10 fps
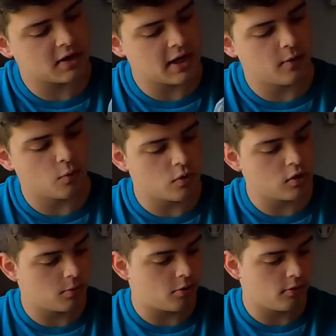kind of
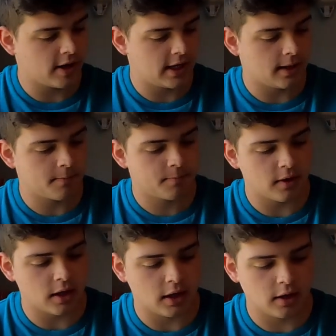wore them already.
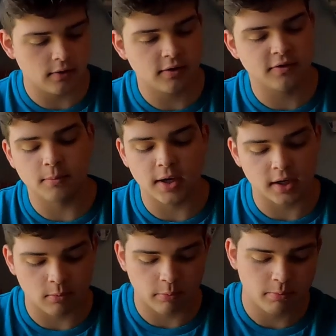And this is
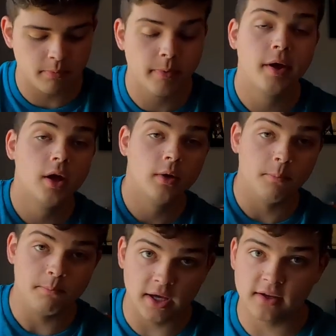my
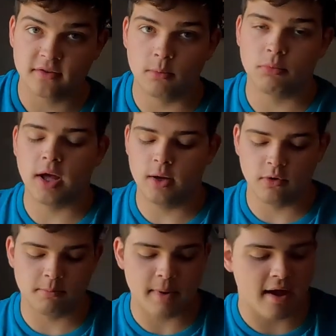biggest
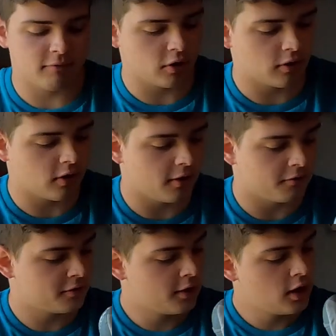complaint with Maverik
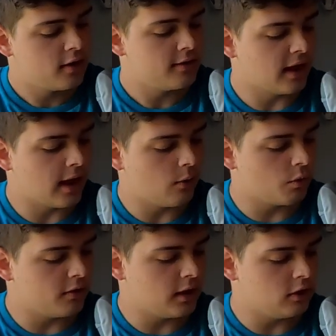gloves,
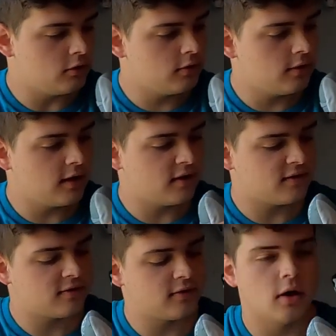that when they do
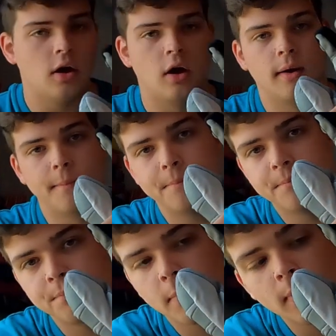this
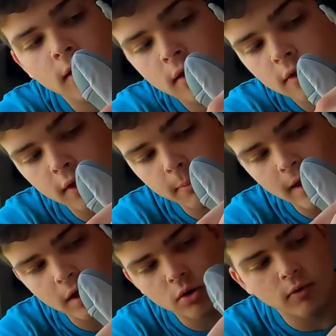
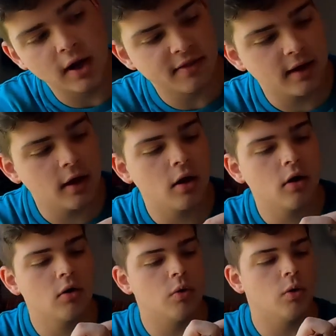like panel right
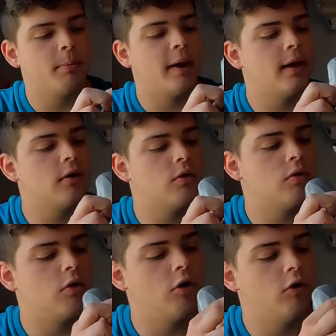there or
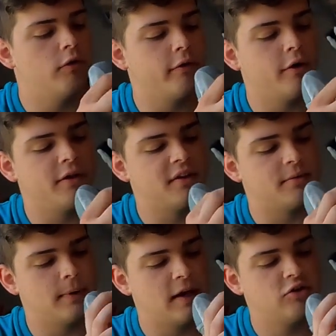panel over
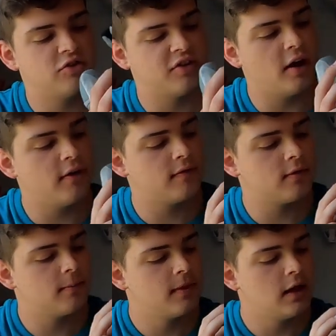this mesh stuff,